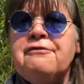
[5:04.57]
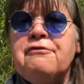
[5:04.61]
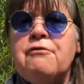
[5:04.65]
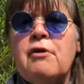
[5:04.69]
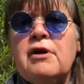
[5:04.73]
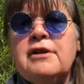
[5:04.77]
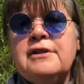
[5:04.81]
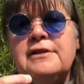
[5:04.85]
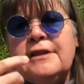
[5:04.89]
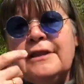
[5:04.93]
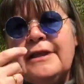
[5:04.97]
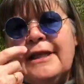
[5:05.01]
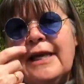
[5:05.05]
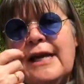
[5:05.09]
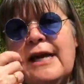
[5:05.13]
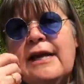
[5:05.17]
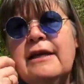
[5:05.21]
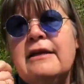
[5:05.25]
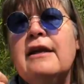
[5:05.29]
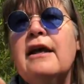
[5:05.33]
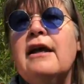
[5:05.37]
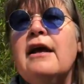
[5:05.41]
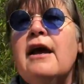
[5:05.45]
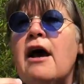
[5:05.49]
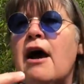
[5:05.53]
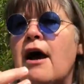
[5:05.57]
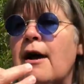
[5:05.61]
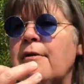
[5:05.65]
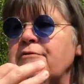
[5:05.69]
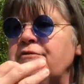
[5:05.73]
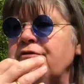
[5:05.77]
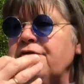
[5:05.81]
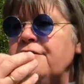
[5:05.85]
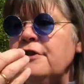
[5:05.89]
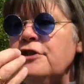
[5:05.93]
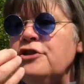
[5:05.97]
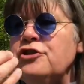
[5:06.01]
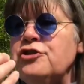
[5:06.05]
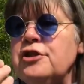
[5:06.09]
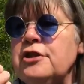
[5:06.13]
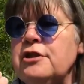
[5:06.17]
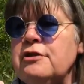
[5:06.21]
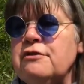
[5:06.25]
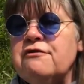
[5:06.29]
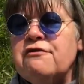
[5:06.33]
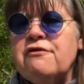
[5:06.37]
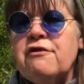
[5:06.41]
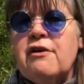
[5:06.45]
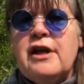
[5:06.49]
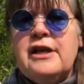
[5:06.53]
Once again, I'm finishing
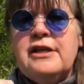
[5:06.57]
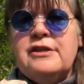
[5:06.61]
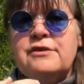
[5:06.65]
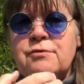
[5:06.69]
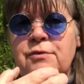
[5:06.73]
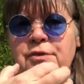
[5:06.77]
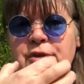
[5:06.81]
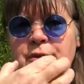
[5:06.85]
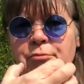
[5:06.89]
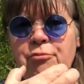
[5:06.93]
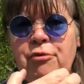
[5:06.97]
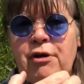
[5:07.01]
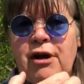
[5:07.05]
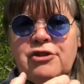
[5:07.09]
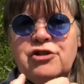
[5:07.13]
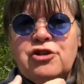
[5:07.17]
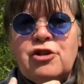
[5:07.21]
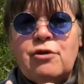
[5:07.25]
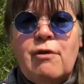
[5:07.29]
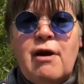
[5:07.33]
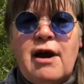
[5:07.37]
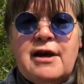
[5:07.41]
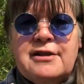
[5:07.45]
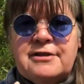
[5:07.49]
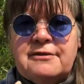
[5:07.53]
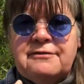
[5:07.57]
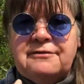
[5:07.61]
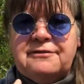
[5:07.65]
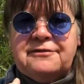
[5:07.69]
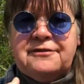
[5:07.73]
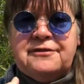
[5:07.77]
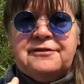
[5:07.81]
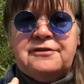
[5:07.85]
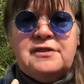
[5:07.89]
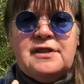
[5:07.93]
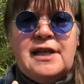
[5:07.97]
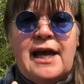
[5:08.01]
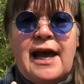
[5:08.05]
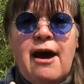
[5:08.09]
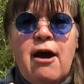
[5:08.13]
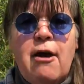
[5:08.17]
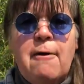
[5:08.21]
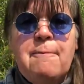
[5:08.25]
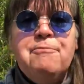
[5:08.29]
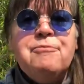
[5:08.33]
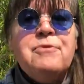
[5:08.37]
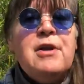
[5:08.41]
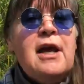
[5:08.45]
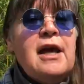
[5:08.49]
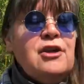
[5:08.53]
the phrase with a pressurized
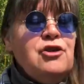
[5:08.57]
sound.